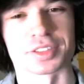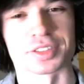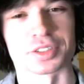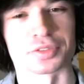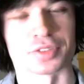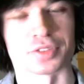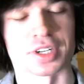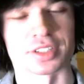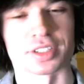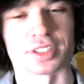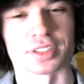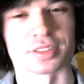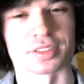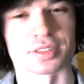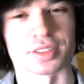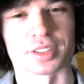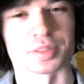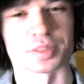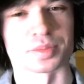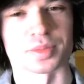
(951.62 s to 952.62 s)
you find it
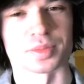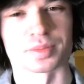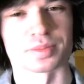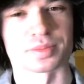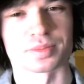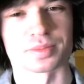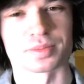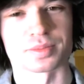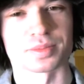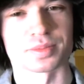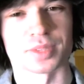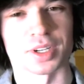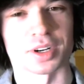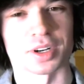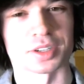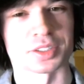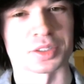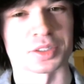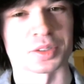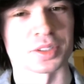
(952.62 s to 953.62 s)

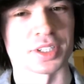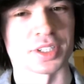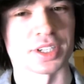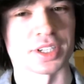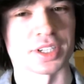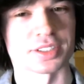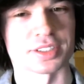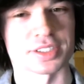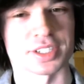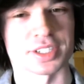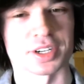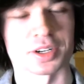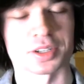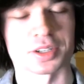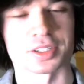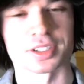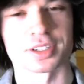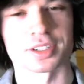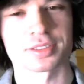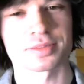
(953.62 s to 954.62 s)
hard to relate to his
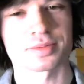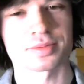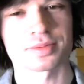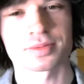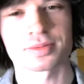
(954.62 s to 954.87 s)
character?